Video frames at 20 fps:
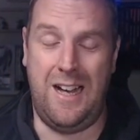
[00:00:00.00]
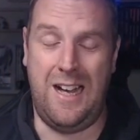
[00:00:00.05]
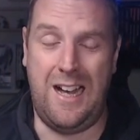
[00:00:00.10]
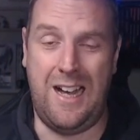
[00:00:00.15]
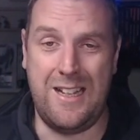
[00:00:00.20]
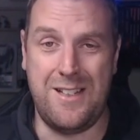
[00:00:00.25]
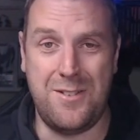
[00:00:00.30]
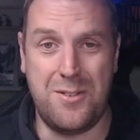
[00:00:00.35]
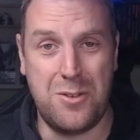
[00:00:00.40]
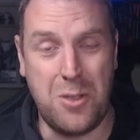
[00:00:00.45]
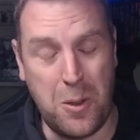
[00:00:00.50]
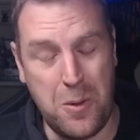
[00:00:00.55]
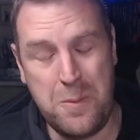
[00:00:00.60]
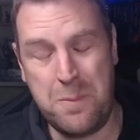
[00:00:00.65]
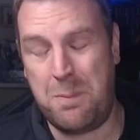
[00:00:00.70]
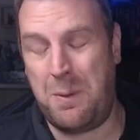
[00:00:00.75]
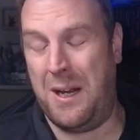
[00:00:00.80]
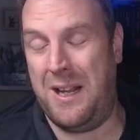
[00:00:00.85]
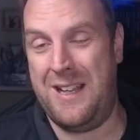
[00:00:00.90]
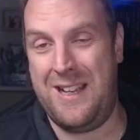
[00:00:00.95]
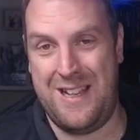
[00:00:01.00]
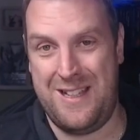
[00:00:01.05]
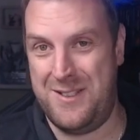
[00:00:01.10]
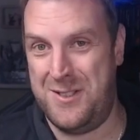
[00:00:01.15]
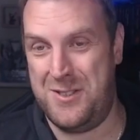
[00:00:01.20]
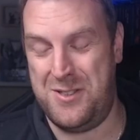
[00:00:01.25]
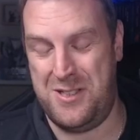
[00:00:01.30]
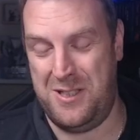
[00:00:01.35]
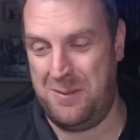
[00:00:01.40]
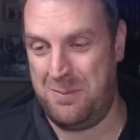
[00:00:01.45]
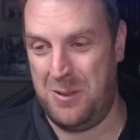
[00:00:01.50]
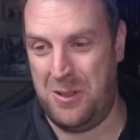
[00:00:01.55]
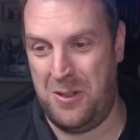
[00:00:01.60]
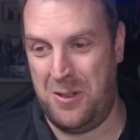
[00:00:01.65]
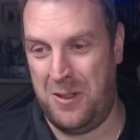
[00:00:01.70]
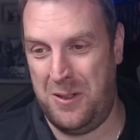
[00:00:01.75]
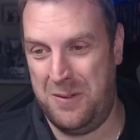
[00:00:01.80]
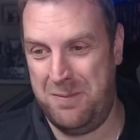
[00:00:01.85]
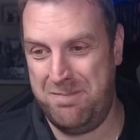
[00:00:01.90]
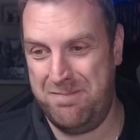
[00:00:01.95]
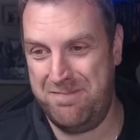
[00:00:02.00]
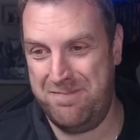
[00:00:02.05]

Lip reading: I don't play Age of Sigmar.